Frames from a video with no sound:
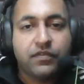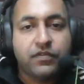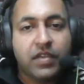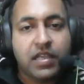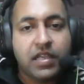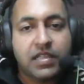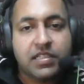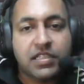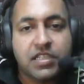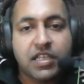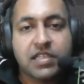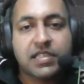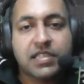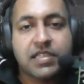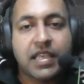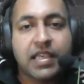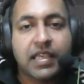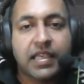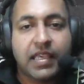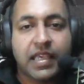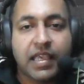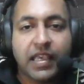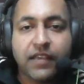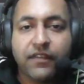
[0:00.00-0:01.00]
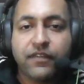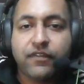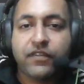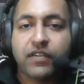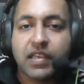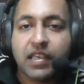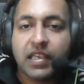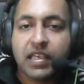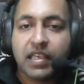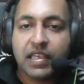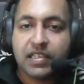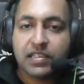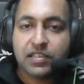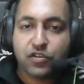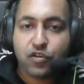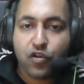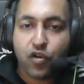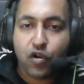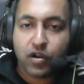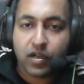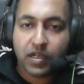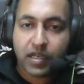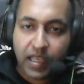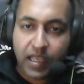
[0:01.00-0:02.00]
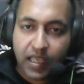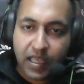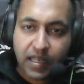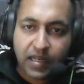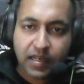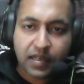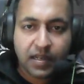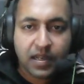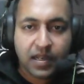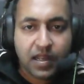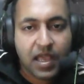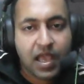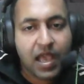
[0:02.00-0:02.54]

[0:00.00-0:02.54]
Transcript: We are just saying if is logged in,